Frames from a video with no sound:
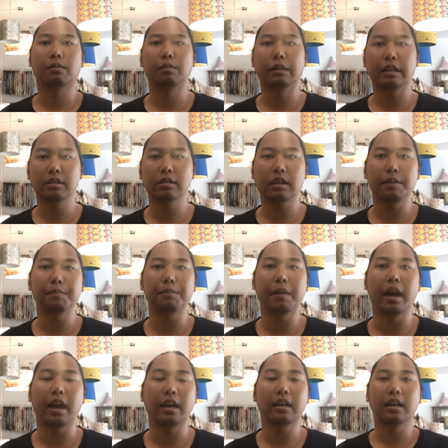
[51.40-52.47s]
literally
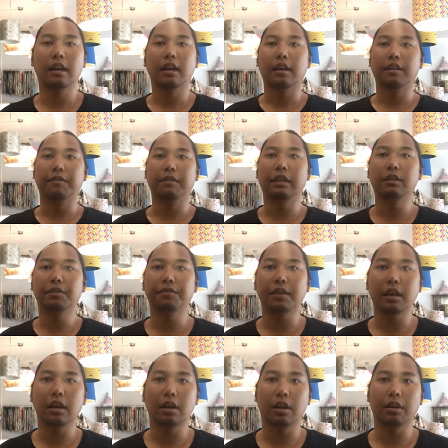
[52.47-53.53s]
made little
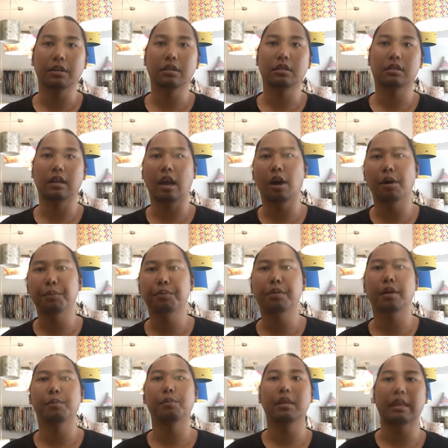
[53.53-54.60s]
videos to help
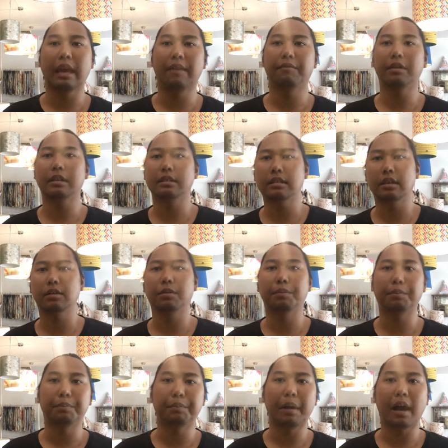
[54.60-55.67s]
them with every single
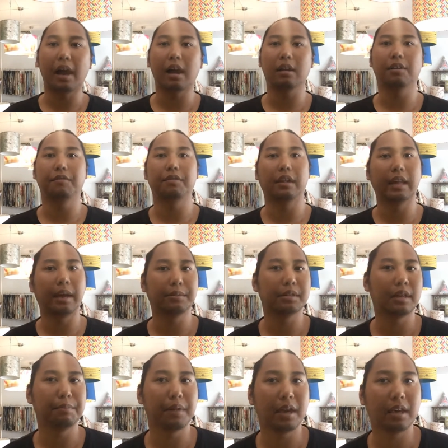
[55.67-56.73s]
part of the
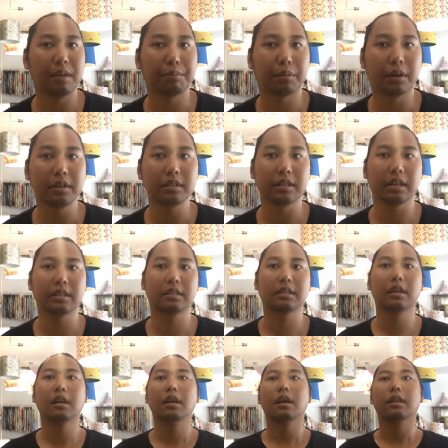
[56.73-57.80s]
lampshade making process
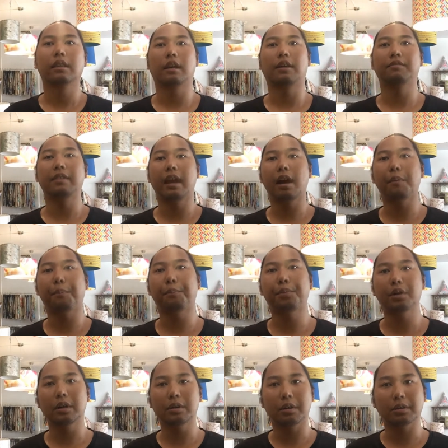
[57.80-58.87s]
that I've now
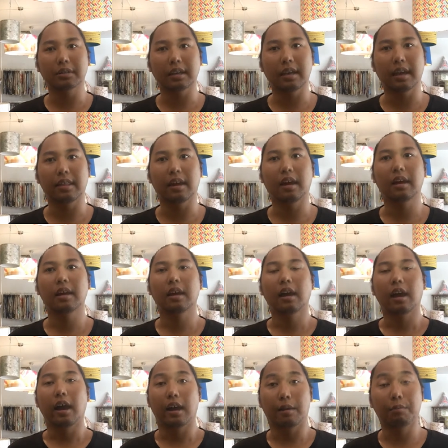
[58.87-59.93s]
put it all together
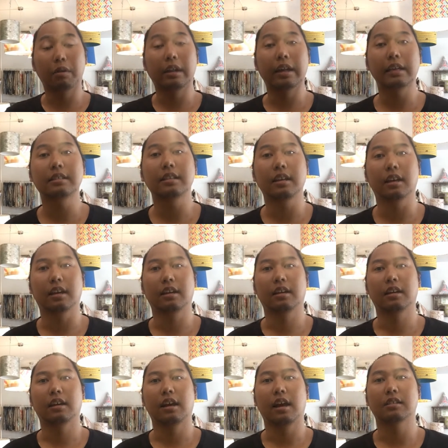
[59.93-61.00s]
and I'm releasing it
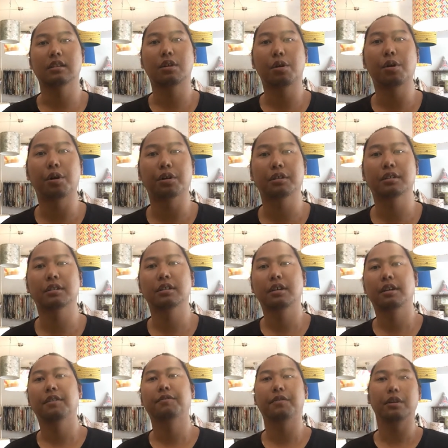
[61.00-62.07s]
as a course
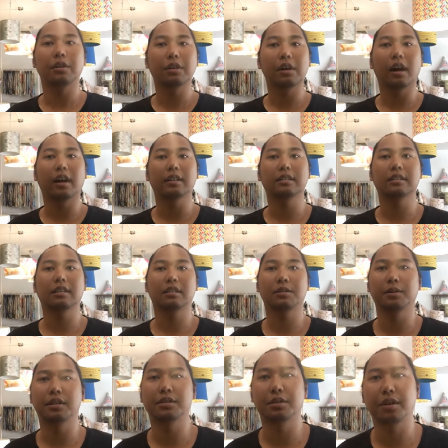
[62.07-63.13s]
for you guys to
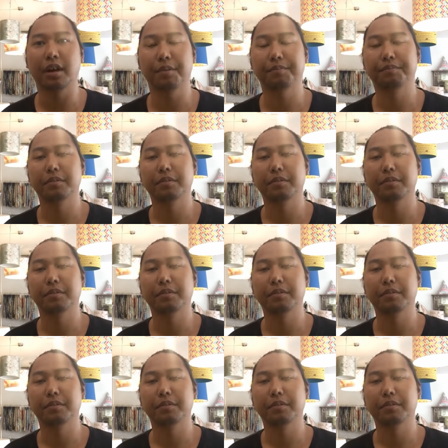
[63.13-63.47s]
enjoy.